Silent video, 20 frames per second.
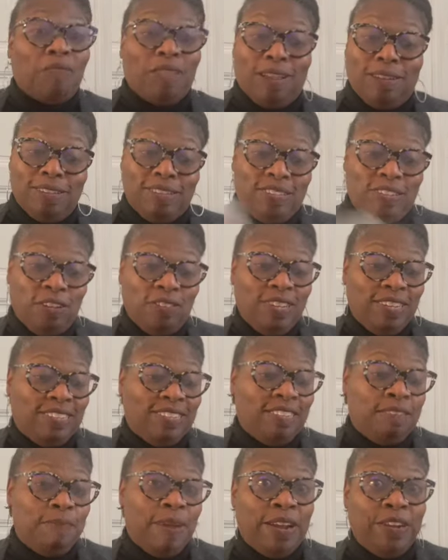So this
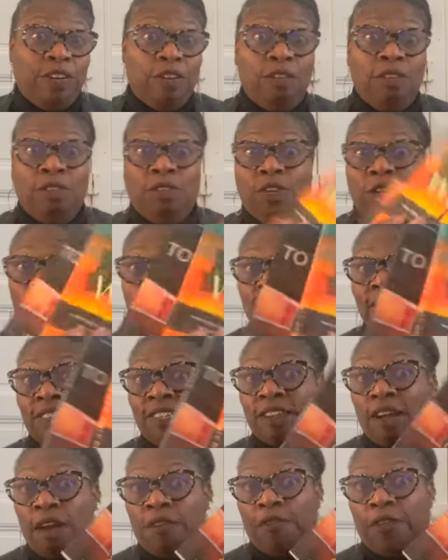is my new
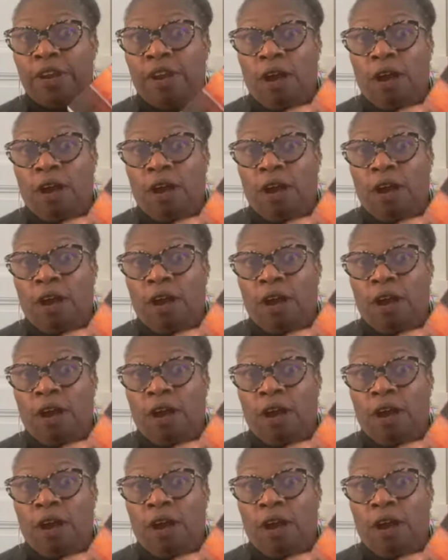discovery